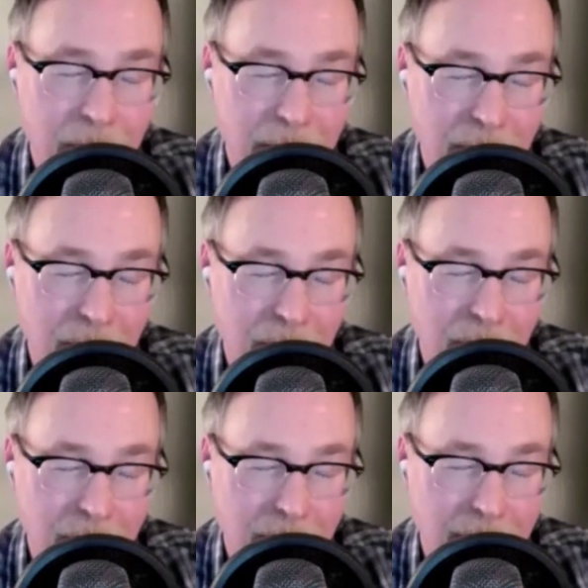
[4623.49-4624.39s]
but
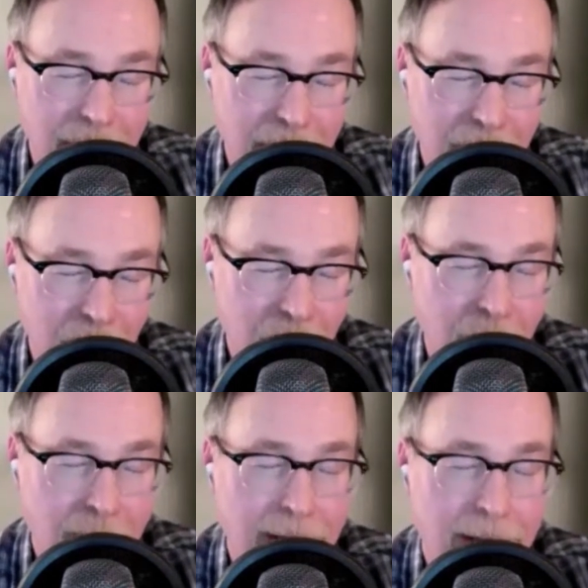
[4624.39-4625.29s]
your goal
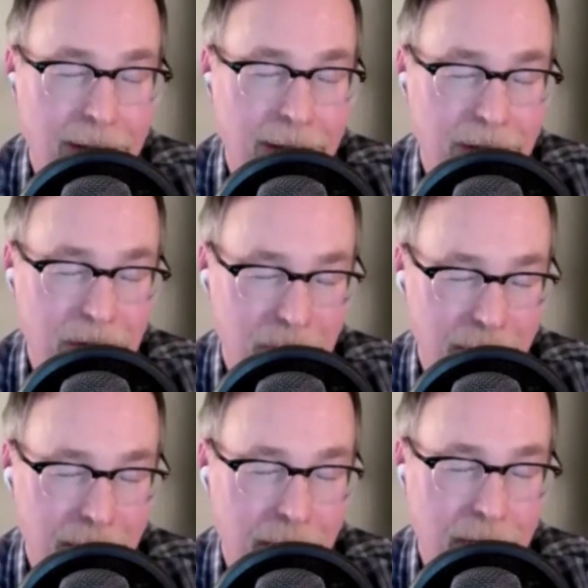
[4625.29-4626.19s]
here is to
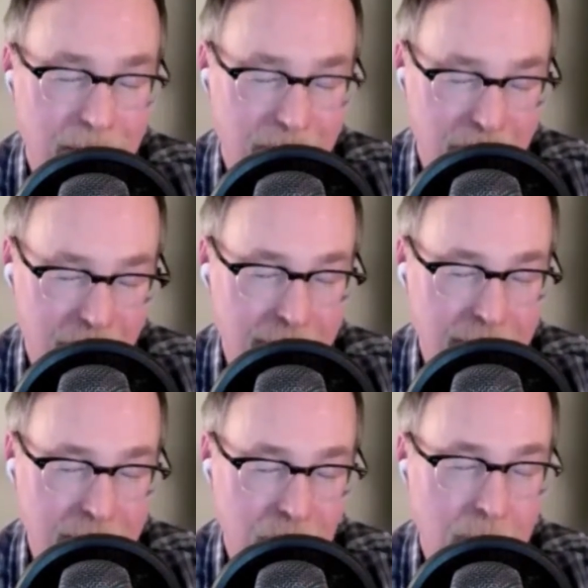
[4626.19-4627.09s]
allow the
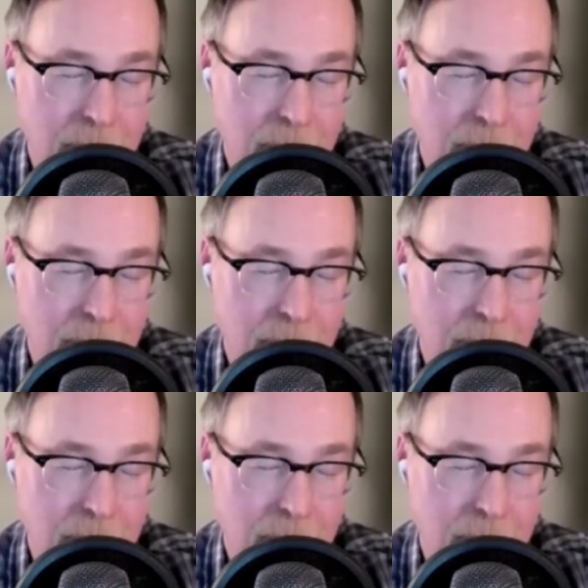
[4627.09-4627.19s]
divine's will